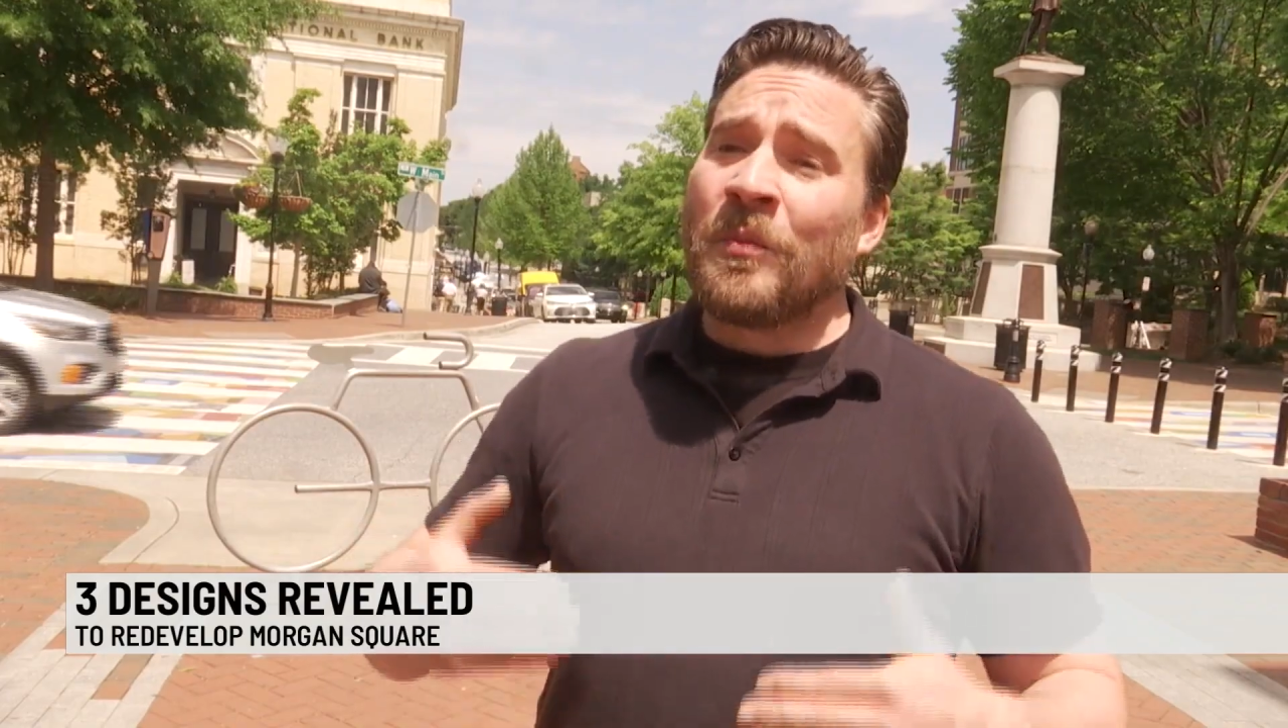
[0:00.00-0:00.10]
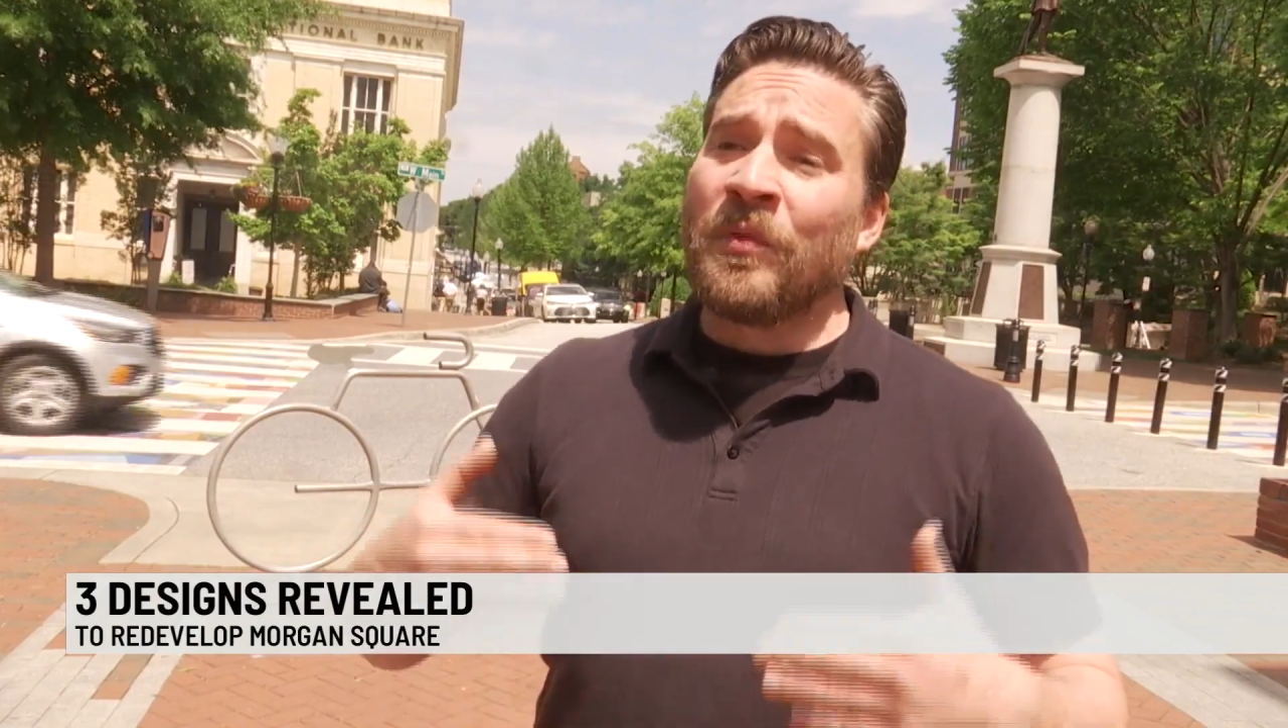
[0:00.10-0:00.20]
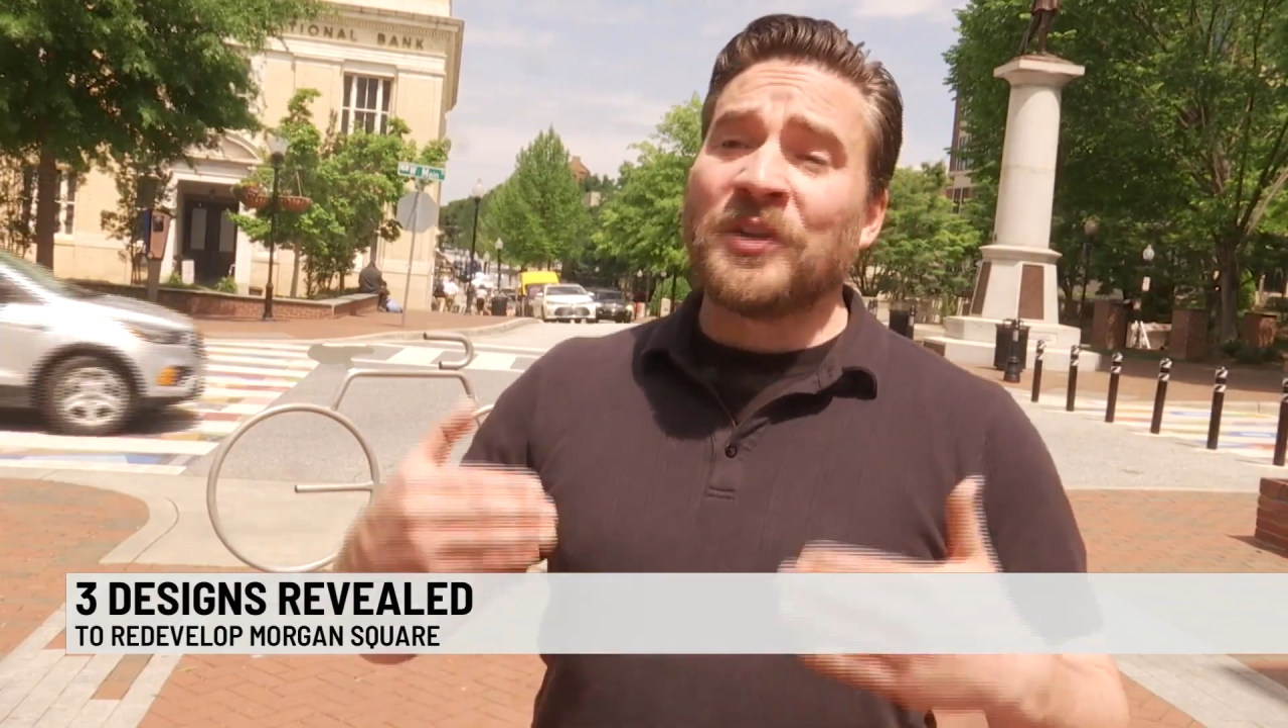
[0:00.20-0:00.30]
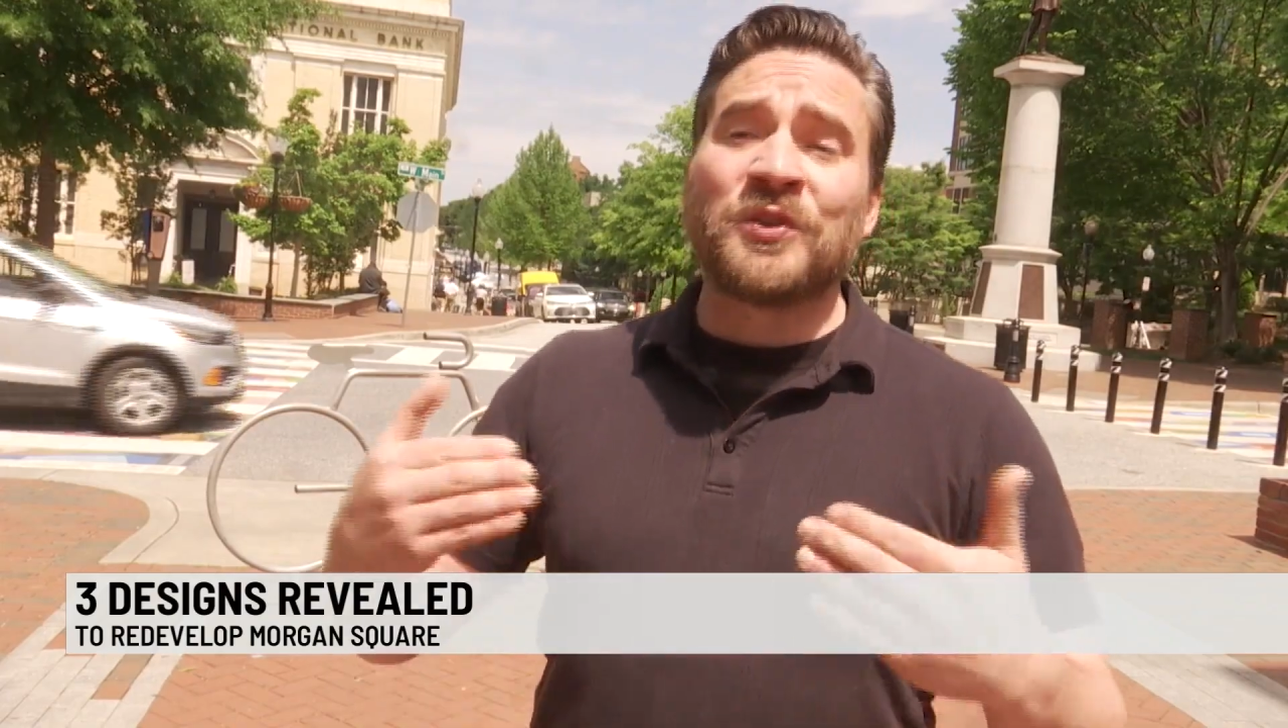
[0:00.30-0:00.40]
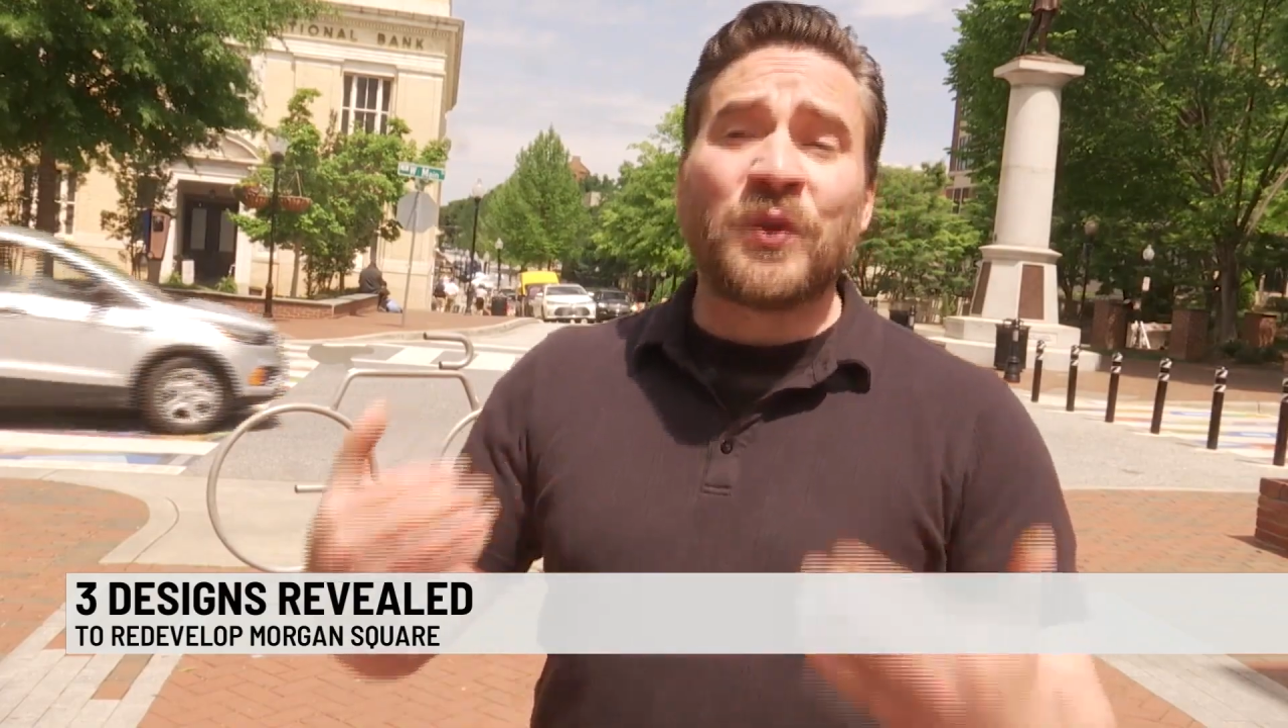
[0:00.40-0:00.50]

but to